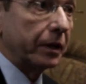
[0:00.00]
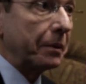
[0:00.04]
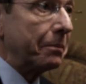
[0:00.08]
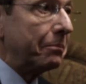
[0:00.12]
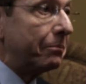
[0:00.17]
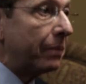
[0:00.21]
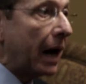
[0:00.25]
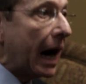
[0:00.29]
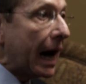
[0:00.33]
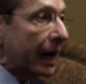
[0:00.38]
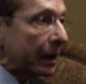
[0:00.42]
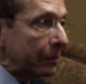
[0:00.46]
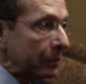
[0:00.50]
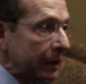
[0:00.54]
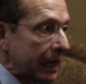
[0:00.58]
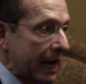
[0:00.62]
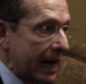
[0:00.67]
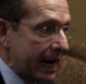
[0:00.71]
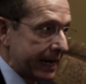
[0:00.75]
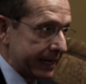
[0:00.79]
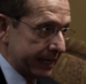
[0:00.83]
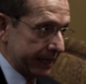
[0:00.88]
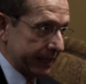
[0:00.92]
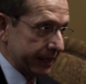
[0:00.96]
The bottom
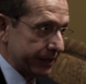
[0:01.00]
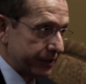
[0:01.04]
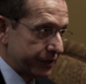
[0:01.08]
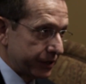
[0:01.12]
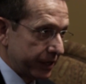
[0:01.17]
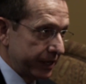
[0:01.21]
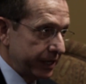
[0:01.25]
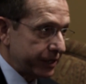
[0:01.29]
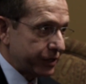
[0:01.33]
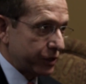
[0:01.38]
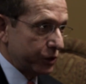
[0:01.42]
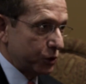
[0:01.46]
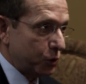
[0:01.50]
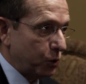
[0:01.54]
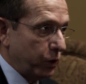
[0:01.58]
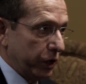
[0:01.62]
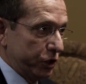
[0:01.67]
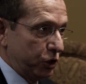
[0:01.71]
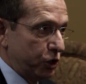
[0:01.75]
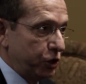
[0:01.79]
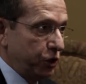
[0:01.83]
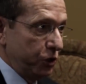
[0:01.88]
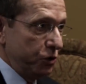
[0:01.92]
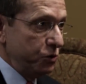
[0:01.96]
line is, this is
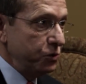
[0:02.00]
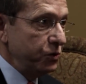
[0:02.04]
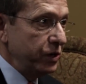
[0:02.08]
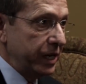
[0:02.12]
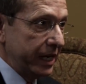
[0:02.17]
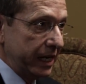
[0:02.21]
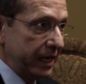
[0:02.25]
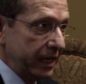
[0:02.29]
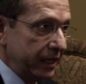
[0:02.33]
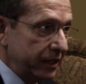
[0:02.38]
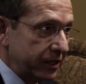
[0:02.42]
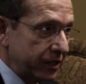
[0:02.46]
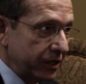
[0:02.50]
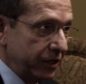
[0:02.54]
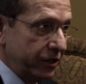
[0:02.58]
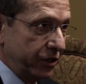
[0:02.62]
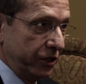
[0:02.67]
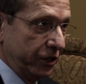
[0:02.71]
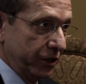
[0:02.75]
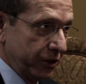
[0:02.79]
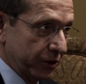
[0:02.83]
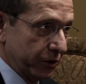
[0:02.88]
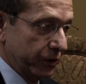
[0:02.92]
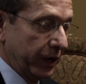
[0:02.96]
what you need to
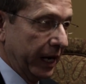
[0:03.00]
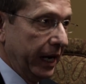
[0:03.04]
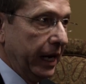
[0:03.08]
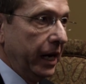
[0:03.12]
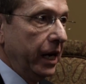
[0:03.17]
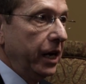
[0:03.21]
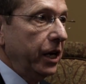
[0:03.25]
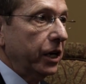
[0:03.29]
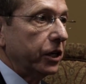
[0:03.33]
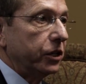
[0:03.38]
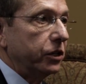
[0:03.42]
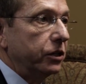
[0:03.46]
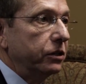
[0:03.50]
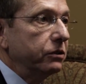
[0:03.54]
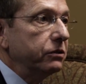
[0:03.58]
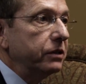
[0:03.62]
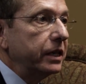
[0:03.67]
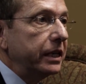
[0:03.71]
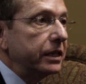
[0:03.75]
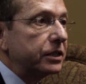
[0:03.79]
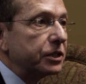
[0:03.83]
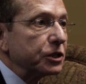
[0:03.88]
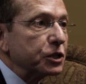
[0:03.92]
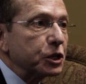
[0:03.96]
do. You
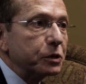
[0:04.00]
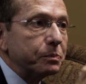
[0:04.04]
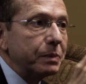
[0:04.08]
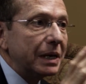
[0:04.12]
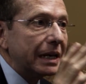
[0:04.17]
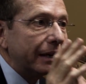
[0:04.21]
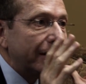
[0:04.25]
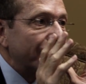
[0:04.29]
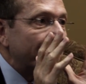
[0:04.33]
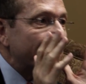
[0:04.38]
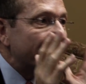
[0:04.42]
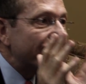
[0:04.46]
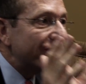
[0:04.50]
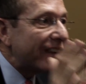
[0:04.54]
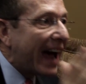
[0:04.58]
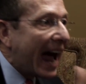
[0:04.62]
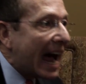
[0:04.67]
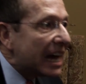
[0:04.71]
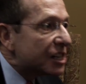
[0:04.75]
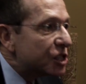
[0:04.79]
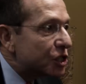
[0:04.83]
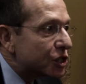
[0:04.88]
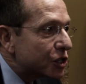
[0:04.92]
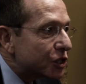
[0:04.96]
need to speak
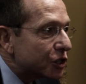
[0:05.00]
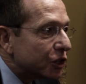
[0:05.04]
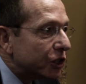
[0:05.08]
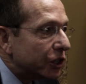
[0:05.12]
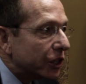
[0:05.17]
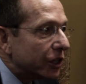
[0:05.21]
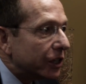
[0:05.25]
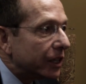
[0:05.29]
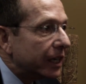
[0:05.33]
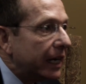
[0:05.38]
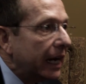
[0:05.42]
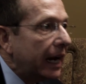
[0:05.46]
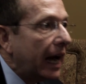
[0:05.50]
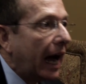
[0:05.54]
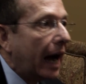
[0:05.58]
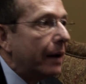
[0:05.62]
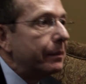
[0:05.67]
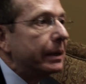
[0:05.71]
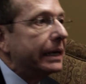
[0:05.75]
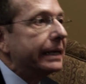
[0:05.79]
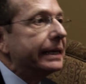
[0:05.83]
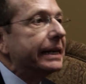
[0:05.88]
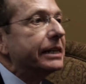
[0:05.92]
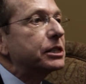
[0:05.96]
faster. I
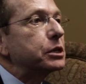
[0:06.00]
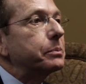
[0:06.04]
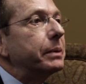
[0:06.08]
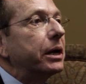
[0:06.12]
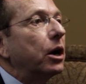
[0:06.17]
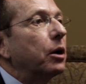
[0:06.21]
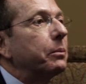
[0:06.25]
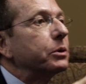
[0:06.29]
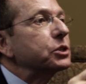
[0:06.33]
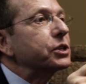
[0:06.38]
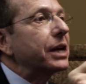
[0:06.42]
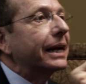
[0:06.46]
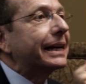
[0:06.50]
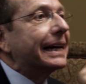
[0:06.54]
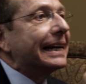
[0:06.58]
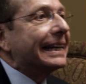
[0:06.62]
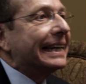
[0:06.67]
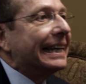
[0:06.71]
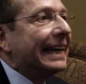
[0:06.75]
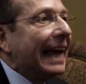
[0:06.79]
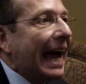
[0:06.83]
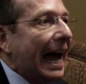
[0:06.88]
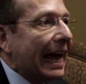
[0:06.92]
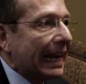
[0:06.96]
mean, it needs to be almost like a
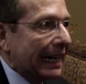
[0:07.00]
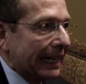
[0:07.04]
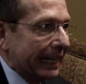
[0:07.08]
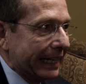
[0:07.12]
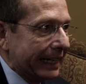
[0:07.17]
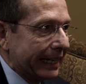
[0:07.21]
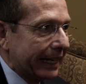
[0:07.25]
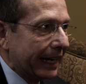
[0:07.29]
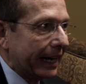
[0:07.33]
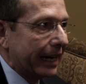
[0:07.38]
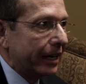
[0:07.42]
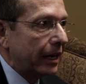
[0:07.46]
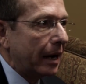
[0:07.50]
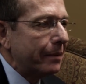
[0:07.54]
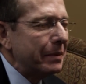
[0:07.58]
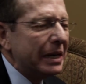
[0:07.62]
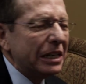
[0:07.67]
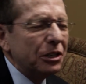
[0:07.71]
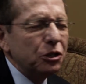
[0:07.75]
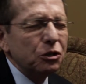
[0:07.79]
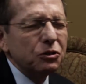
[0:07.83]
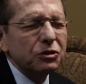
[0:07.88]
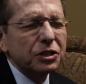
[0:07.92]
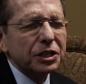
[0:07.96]
Gatling gun. I
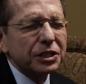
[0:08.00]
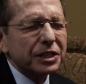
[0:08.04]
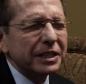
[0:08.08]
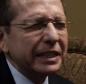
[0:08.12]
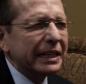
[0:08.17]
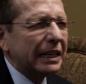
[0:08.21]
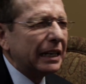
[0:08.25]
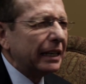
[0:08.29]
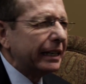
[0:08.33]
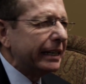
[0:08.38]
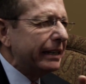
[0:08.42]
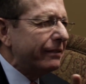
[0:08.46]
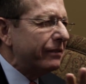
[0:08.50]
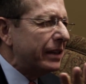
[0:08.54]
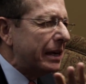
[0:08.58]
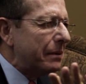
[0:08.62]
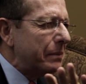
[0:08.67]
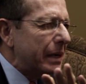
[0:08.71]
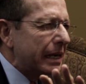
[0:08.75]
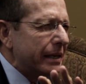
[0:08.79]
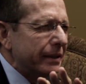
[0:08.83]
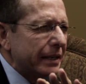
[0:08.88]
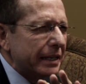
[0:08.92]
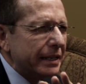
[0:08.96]
mean, you just need to leave
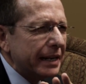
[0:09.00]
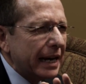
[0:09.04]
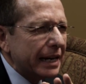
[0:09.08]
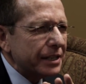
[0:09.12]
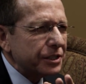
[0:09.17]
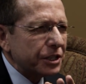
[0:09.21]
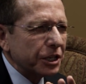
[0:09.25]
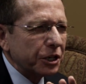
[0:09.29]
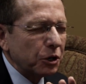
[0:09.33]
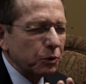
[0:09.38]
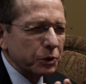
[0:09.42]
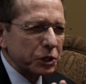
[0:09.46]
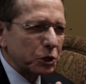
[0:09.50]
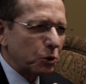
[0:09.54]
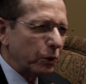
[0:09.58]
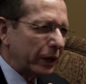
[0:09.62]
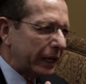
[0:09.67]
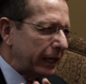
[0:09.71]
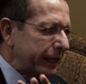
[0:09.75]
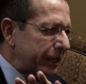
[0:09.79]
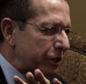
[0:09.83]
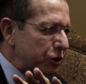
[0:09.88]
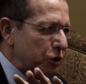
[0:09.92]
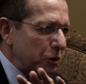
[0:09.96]
them in the dust and go as
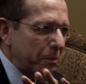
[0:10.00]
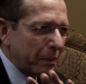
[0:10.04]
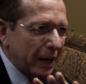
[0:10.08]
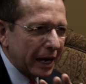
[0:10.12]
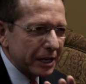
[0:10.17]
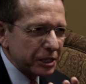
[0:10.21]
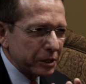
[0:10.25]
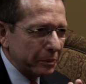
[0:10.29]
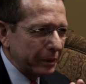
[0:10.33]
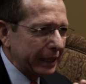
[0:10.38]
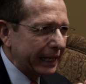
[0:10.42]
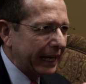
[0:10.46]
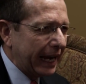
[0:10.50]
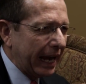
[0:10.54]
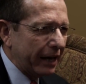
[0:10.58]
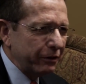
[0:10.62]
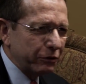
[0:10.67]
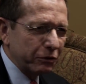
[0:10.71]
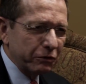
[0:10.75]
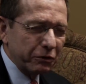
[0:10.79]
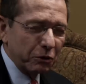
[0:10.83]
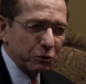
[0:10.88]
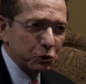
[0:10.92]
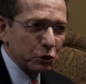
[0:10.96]
quickly as you possibly can
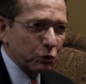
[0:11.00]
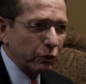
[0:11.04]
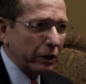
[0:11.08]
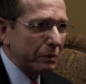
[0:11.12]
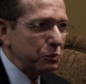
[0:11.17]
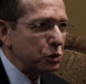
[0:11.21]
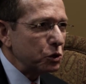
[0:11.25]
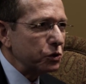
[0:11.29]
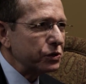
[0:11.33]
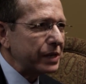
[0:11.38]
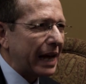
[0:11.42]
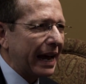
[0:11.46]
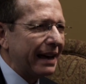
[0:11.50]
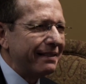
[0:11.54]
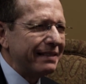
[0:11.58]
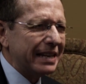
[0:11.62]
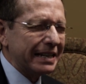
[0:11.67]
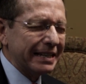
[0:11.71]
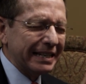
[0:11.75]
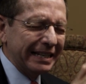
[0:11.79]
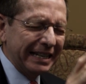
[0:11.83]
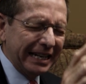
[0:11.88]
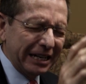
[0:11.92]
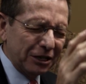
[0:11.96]
through those scriptures and
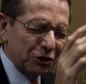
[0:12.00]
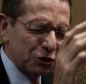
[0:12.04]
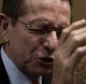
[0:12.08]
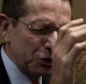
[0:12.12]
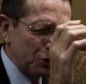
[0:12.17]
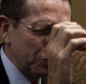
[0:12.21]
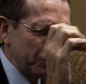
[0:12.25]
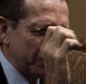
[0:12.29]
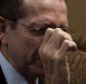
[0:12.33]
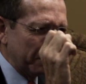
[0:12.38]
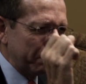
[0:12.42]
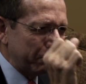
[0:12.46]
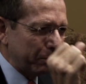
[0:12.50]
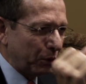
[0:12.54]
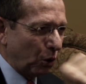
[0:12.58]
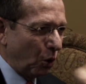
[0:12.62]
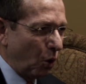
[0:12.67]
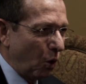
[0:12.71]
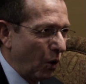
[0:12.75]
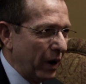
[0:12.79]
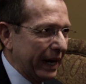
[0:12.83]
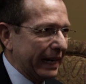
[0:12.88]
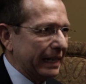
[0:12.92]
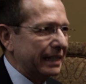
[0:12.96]
then get to the
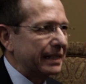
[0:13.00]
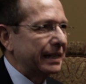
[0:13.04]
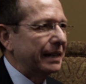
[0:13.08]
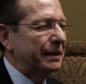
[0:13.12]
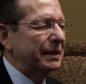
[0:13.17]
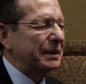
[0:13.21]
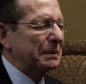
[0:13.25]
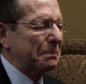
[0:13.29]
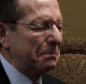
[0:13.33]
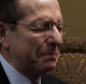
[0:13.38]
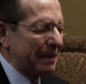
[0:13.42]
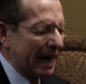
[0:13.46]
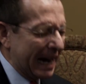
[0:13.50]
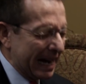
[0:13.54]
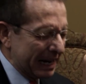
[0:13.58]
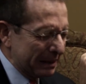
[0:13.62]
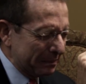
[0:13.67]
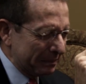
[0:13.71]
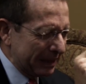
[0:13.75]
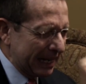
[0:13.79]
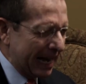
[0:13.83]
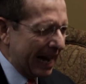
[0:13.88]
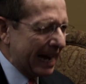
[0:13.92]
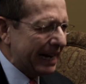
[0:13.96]
point. The
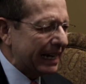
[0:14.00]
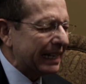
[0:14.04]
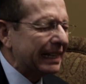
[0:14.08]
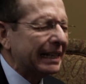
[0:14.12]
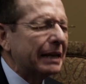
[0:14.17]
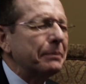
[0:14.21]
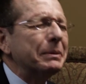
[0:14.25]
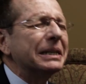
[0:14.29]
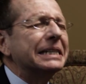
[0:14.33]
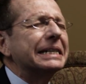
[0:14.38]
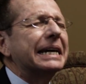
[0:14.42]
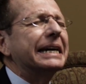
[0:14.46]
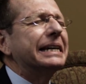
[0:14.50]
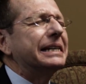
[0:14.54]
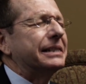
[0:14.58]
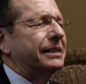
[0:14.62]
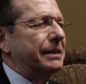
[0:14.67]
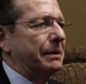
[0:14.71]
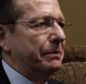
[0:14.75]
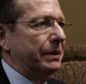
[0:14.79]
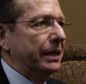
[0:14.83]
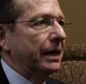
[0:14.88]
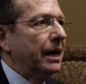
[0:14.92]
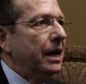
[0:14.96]
bottom line, let me tell you
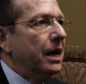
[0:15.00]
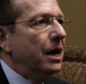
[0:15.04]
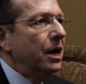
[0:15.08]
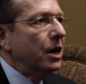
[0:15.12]
something.